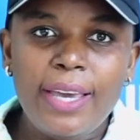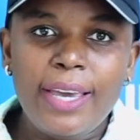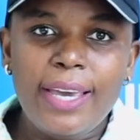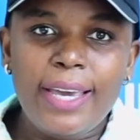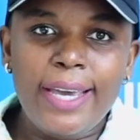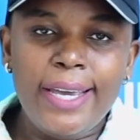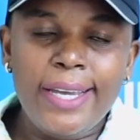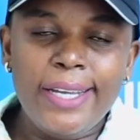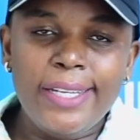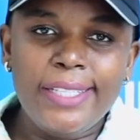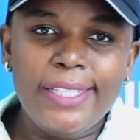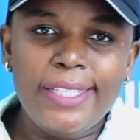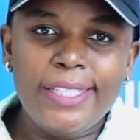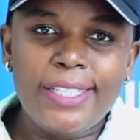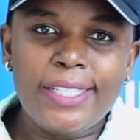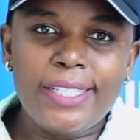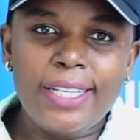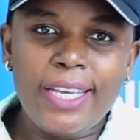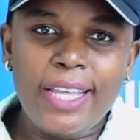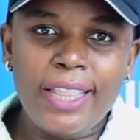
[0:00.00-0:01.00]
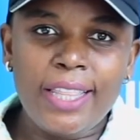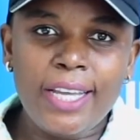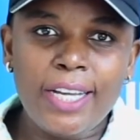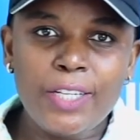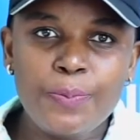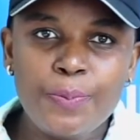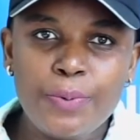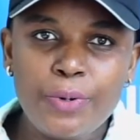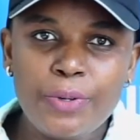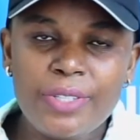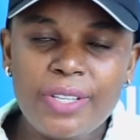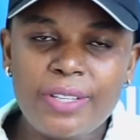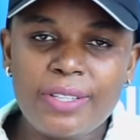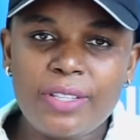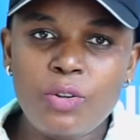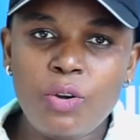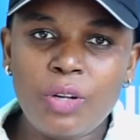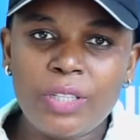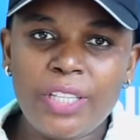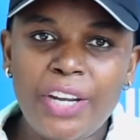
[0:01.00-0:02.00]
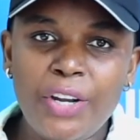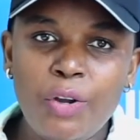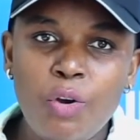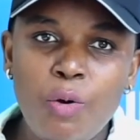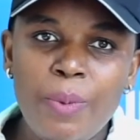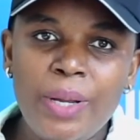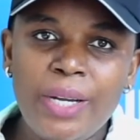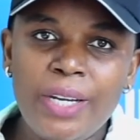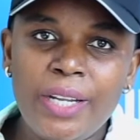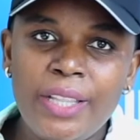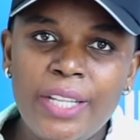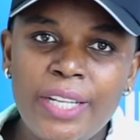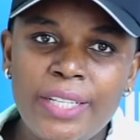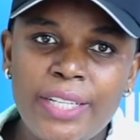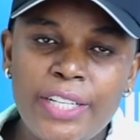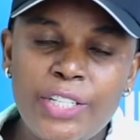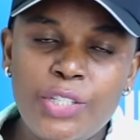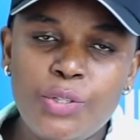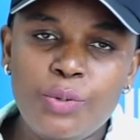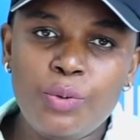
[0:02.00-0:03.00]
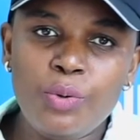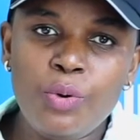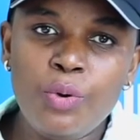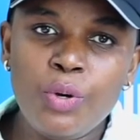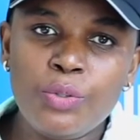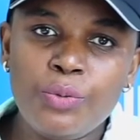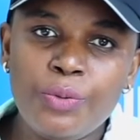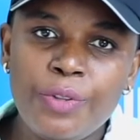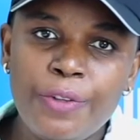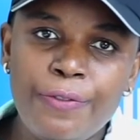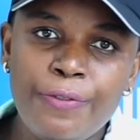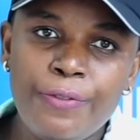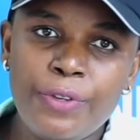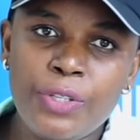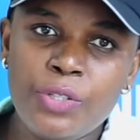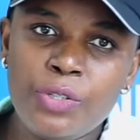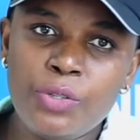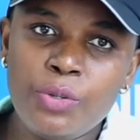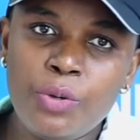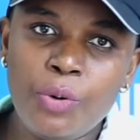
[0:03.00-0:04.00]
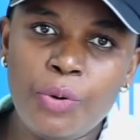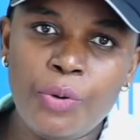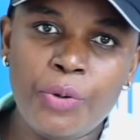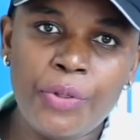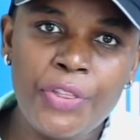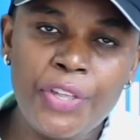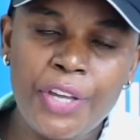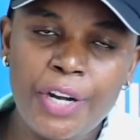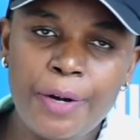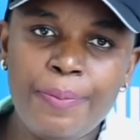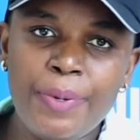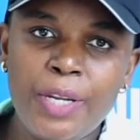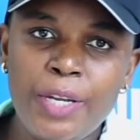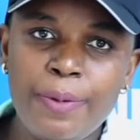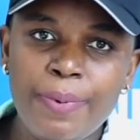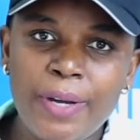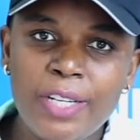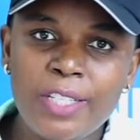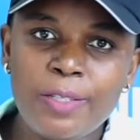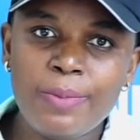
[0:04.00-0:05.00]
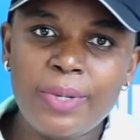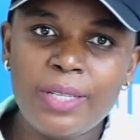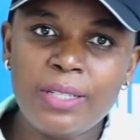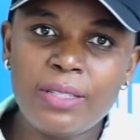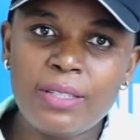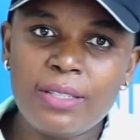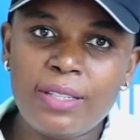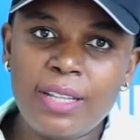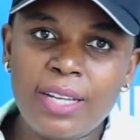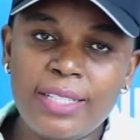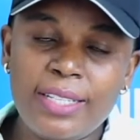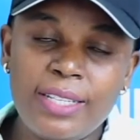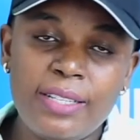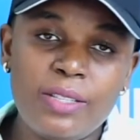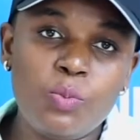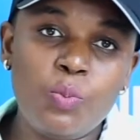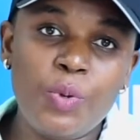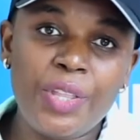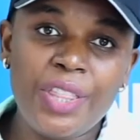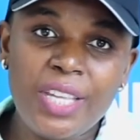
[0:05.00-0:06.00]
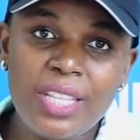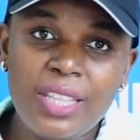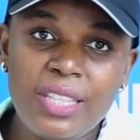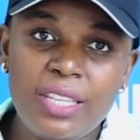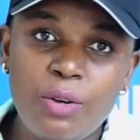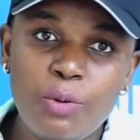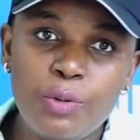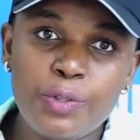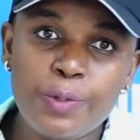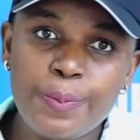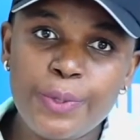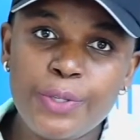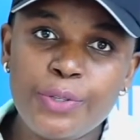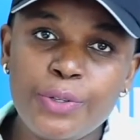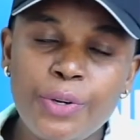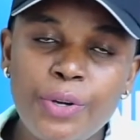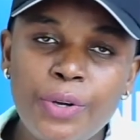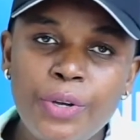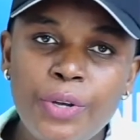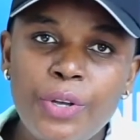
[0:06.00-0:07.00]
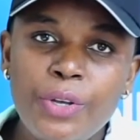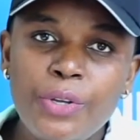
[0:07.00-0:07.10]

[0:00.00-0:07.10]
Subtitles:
And in that process, doctor recommended that I should go to the physiotherapy department that is within the hospital.